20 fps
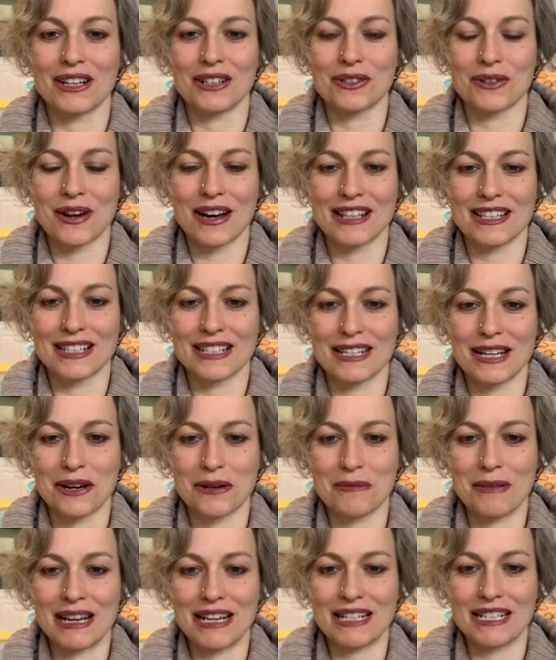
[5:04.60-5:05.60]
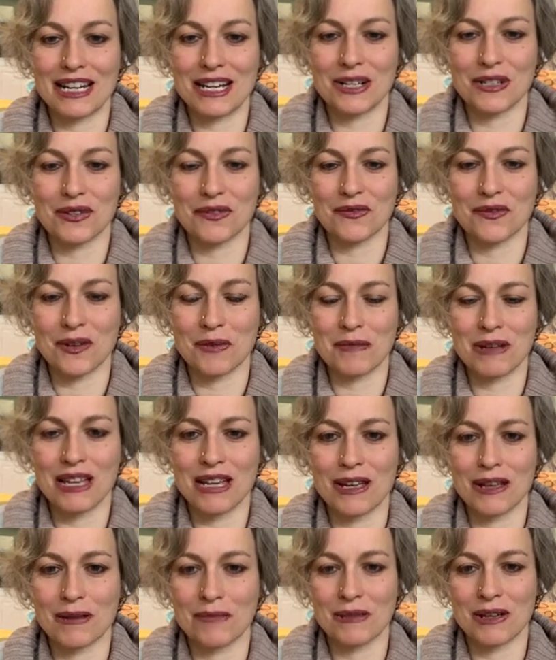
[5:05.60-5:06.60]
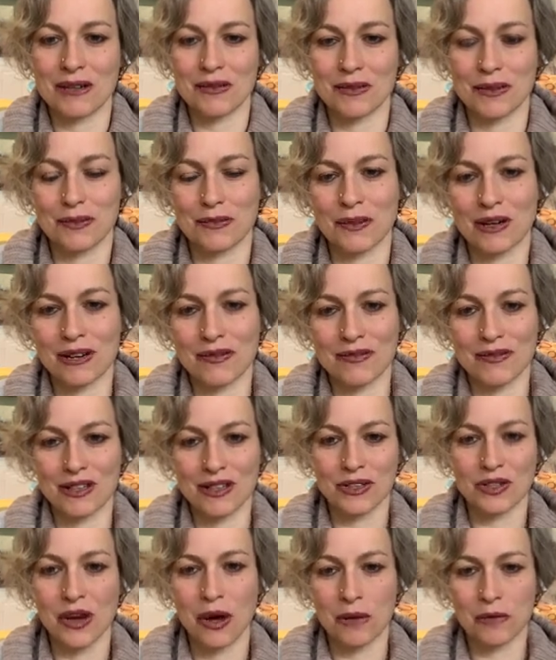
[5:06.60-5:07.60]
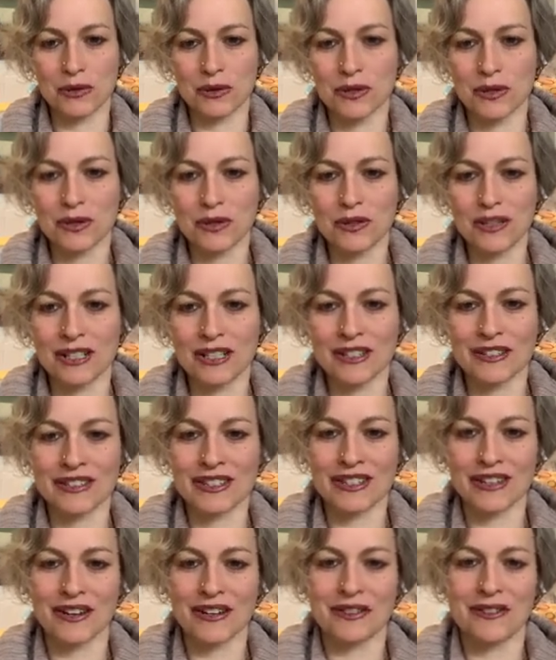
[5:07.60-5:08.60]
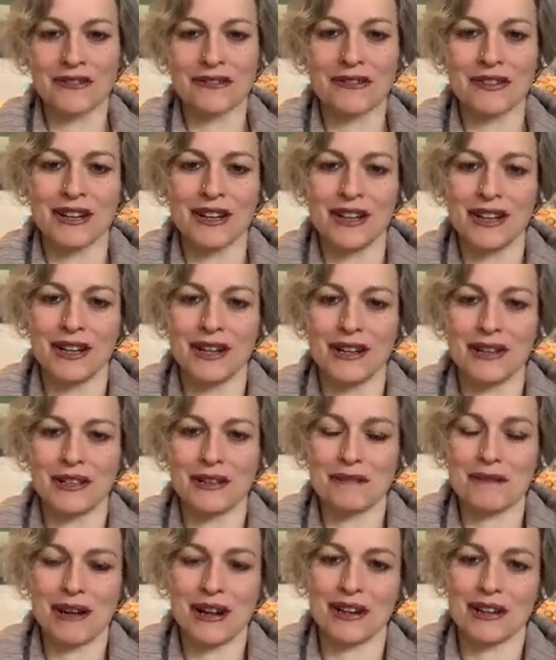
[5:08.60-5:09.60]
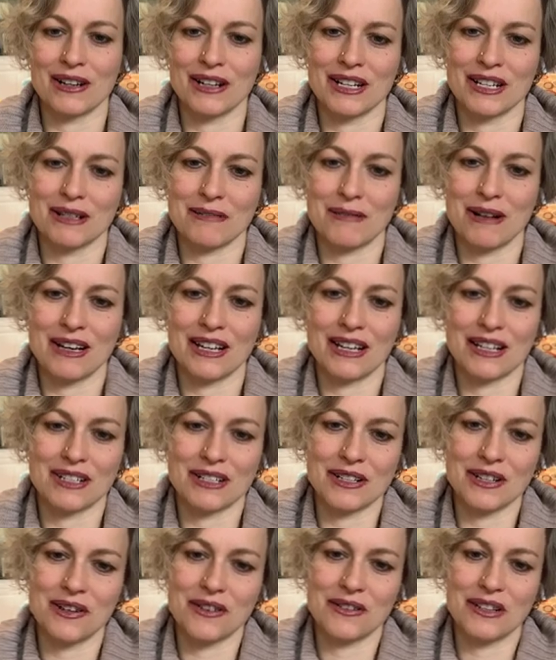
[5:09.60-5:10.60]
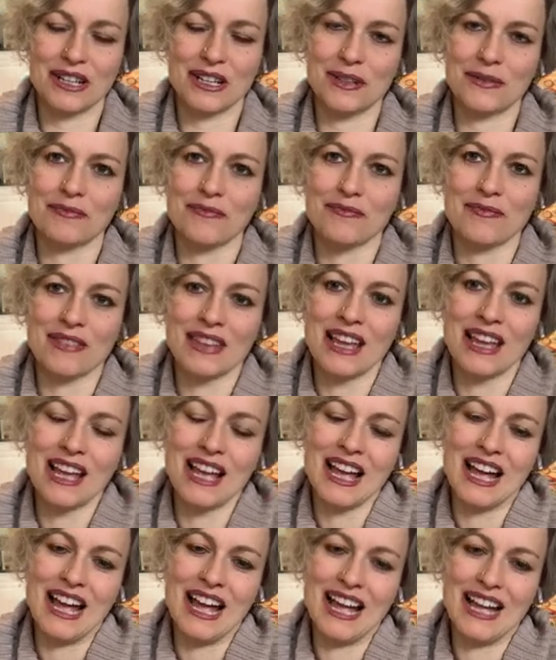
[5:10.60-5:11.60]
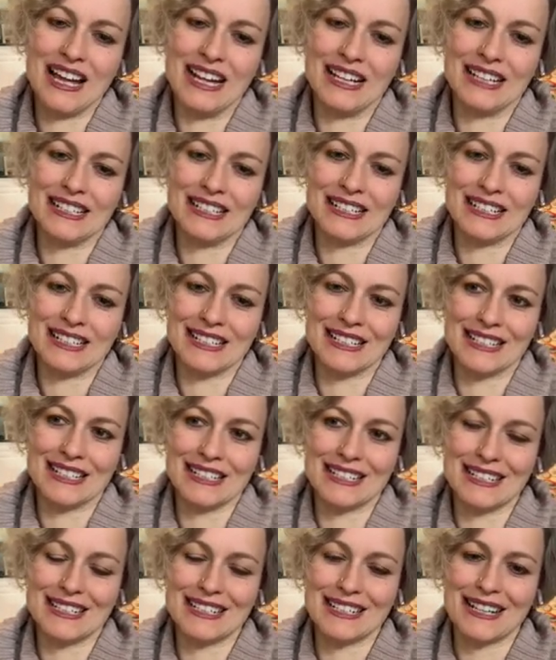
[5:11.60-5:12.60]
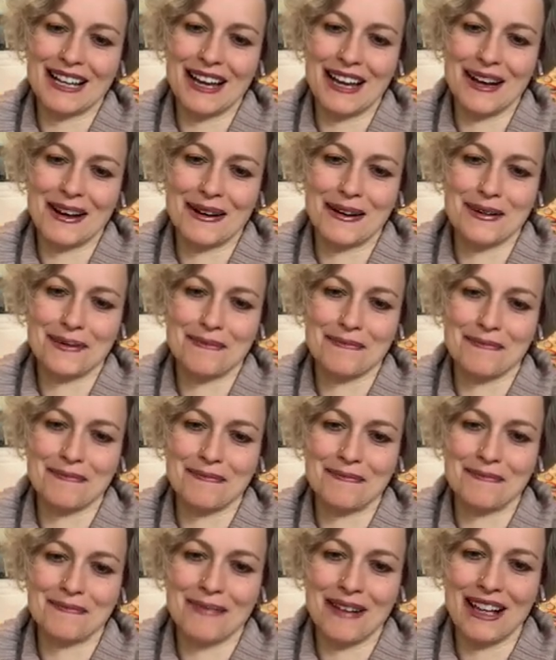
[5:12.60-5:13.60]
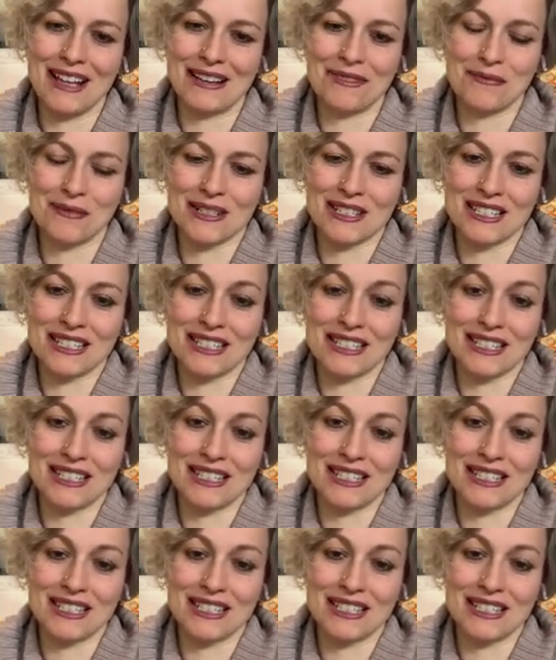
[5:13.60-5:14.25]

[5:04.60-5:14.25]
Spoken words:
transcendental meditation from him. He was one of the top students of the Maharishi Mahesh Yogi, and was